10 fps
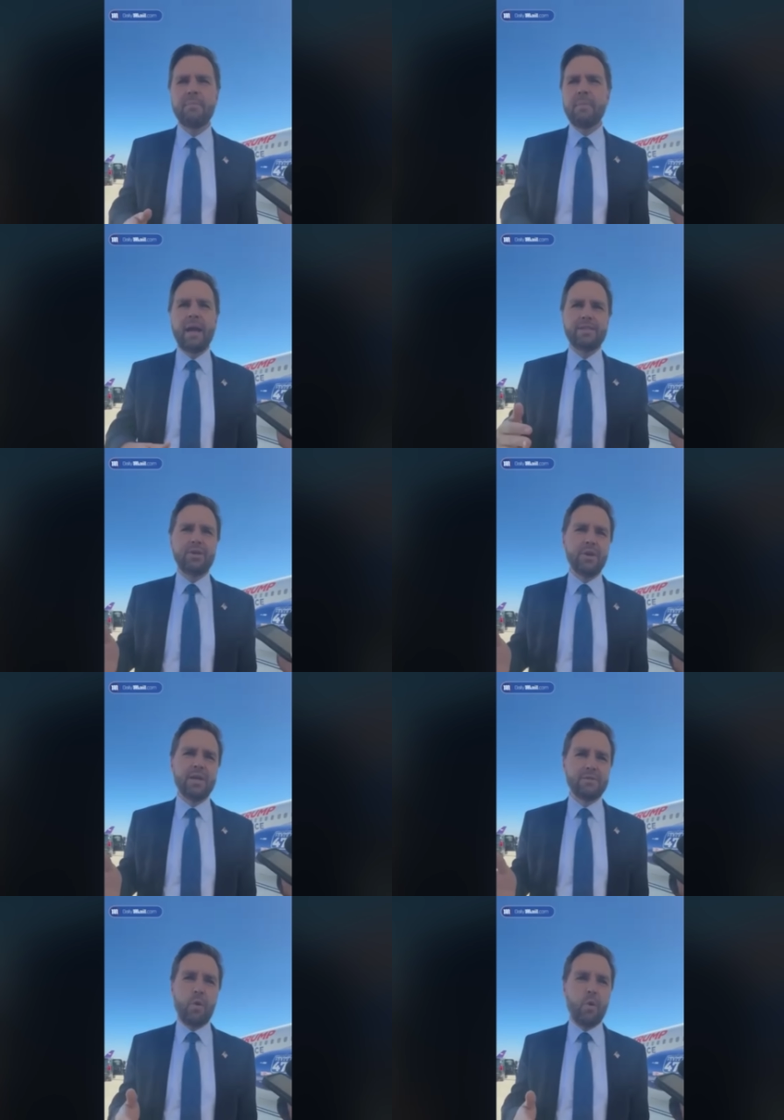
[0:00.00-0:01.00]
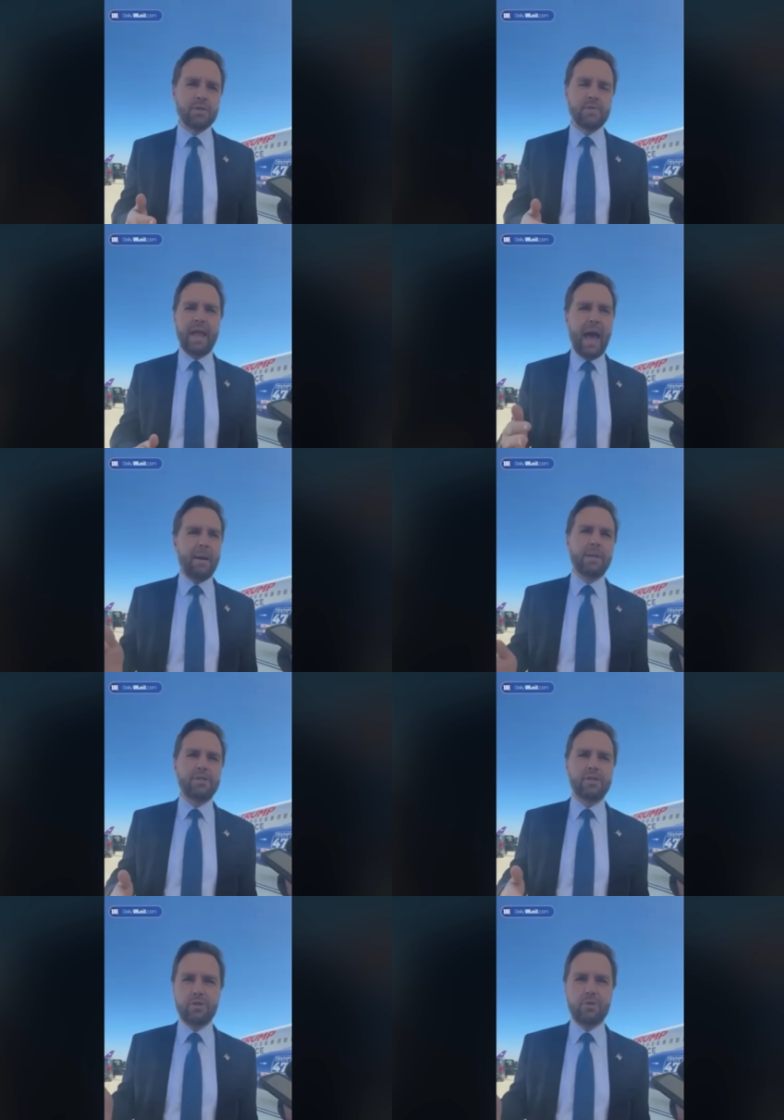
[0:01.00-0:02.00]
My attitude is, of course, if it happened,
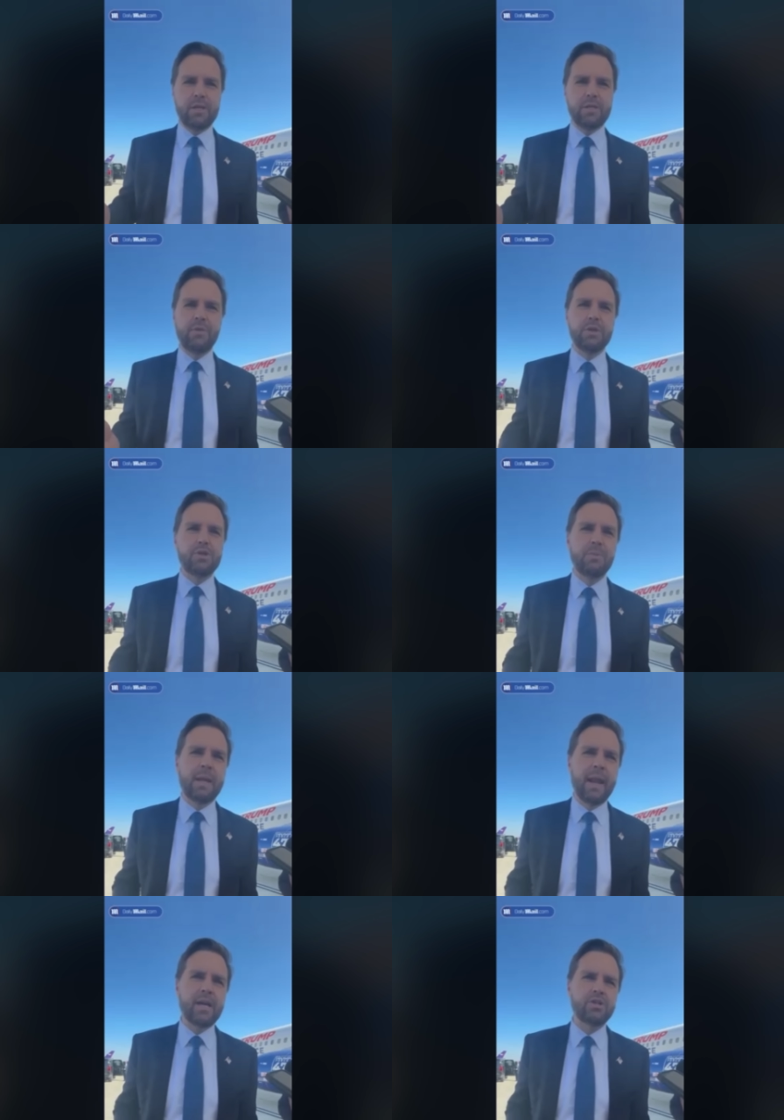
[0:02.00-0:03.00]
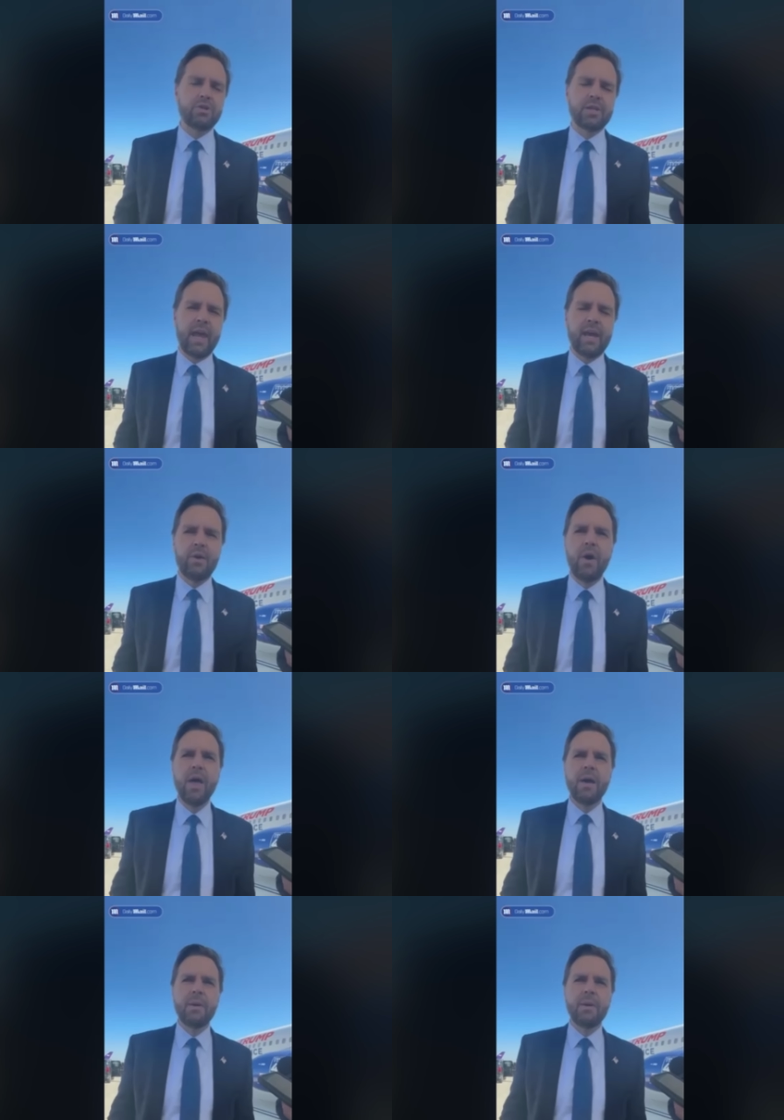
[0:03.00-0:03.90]
it's disgraceful and should be a national scandal.